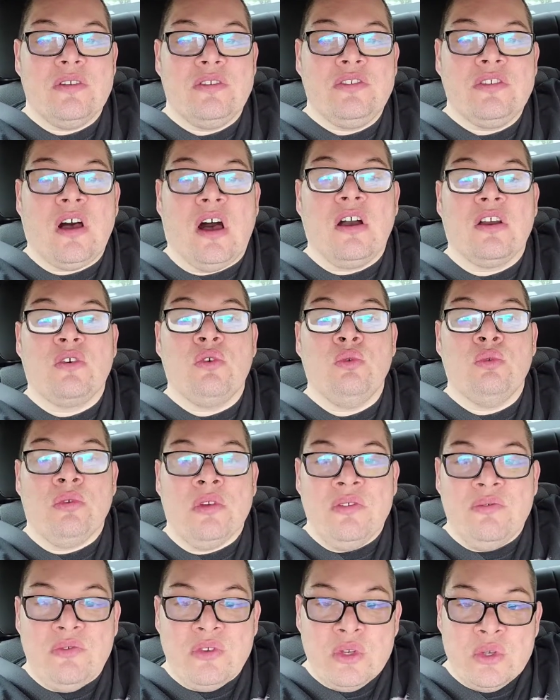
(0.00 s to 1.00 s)
taco
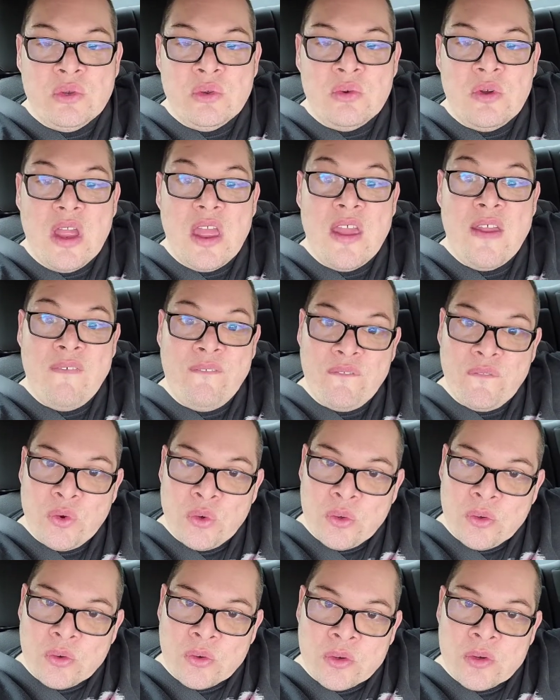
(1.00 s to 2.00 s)
review
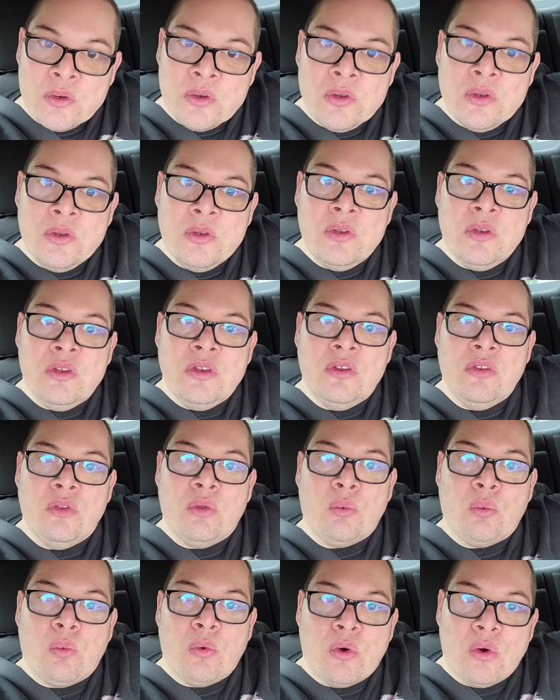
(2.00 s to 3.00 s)
ever in the
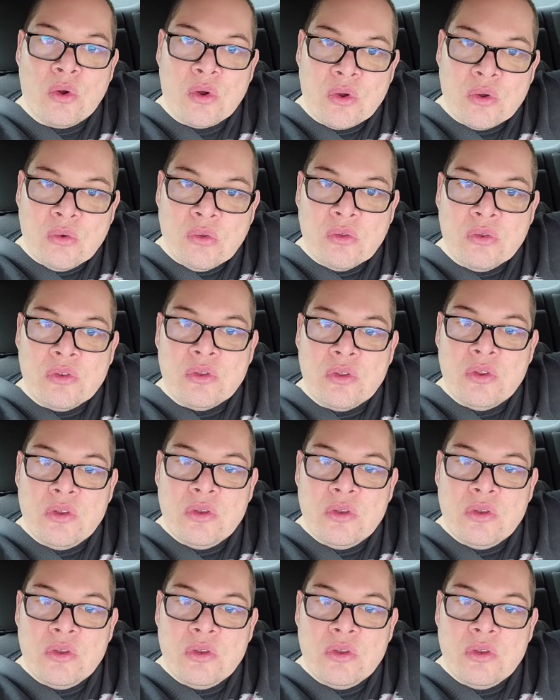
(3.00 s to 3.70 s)
world.